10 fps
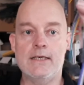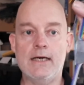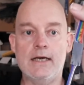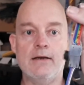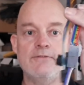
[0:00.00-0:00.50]

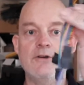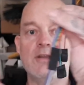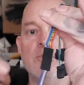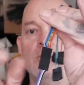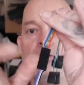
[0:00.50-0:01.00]

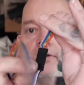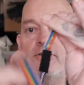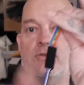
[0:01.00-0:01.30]
Furthermore, there is